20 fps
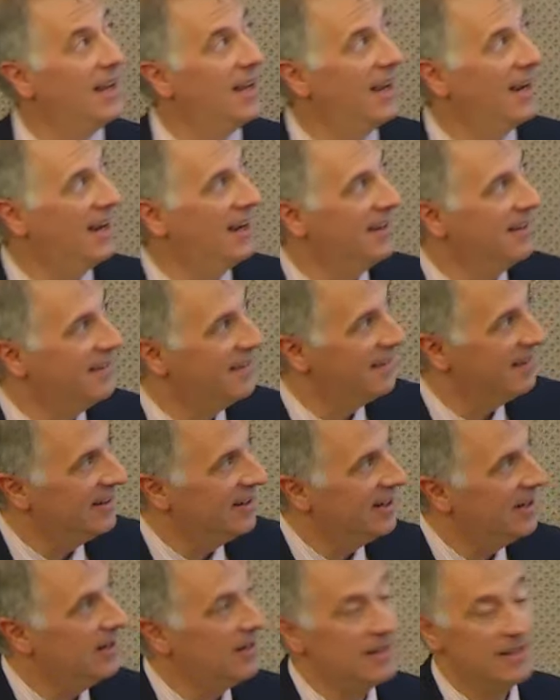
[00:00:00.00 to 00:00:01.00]
And
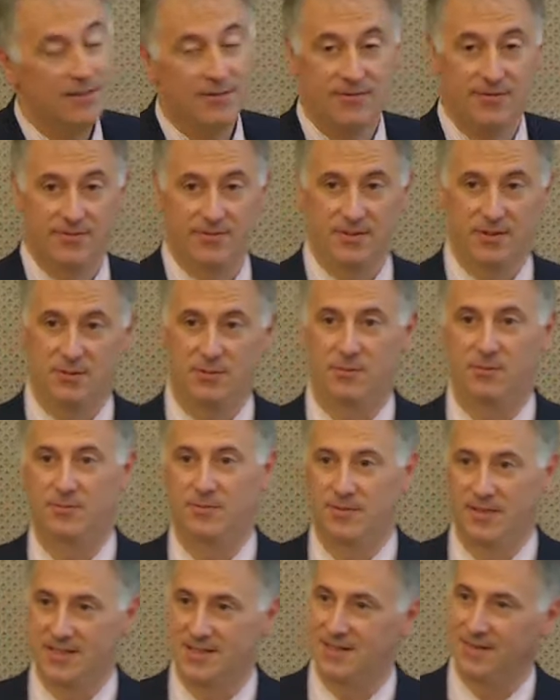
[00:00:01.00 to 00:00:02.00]
uh, if you,
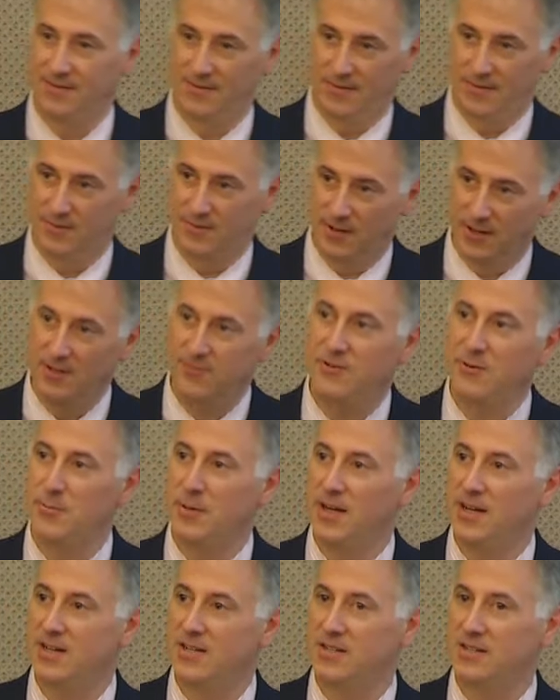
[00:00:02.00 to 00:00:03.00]
this, very few
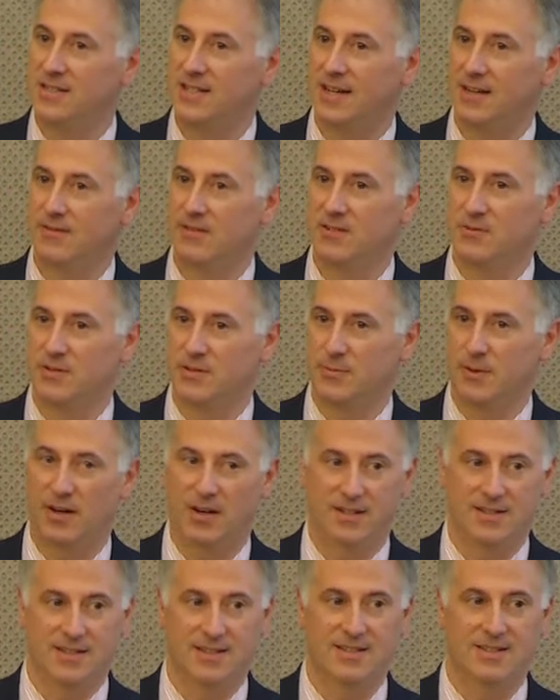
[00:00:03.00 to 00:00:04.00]
patients have this
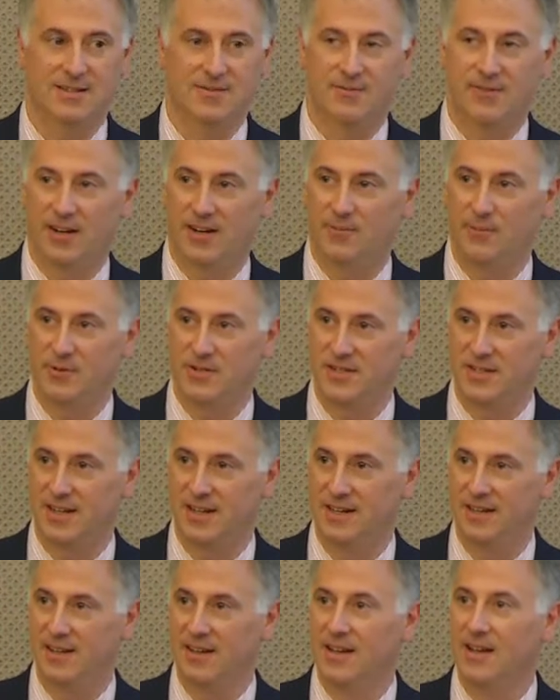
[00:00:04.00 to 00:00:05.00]
response, less than
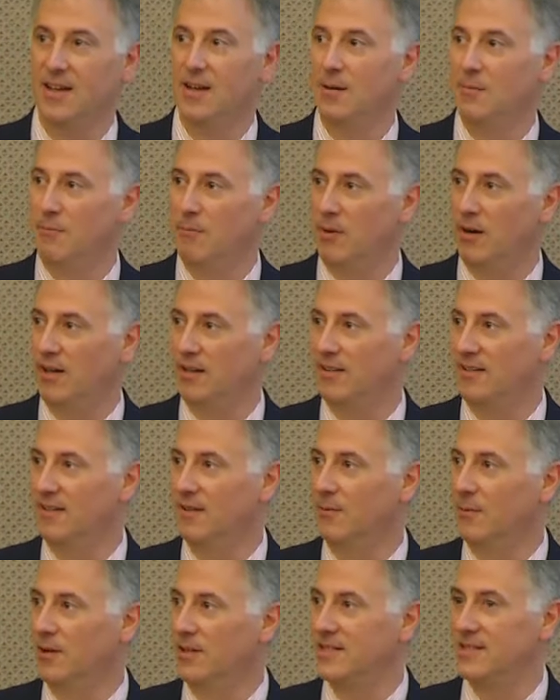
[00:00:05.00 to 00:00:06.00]
5%, but
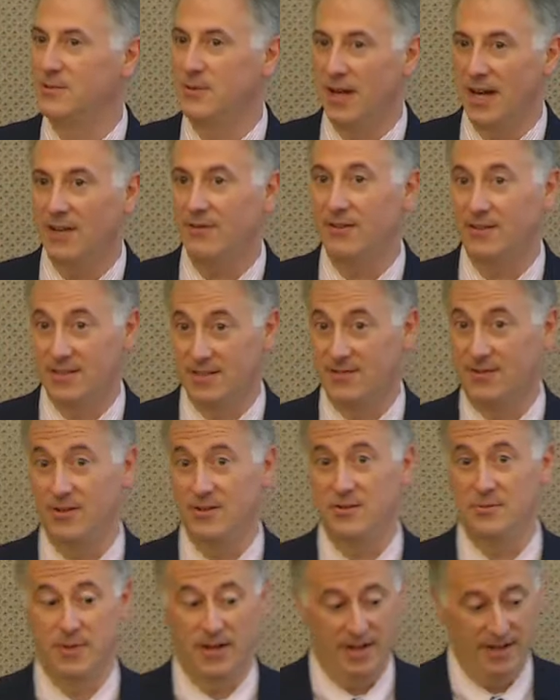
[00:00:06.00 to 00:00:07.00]
the ones who have it, it's very
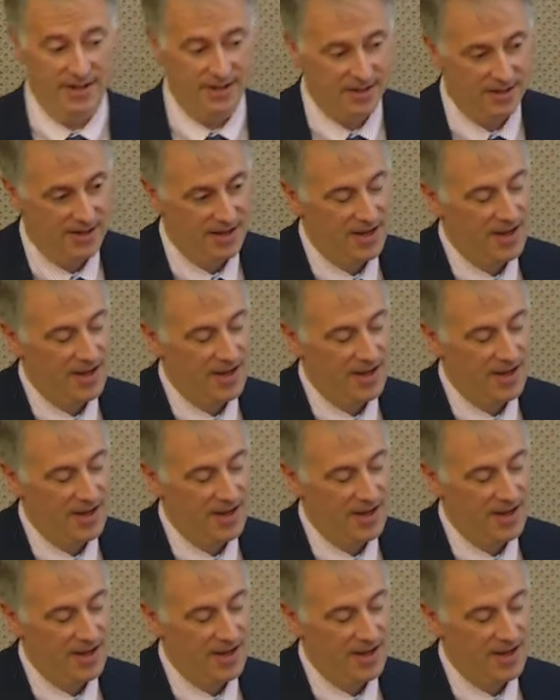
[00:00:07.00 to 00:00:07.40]
dramatic.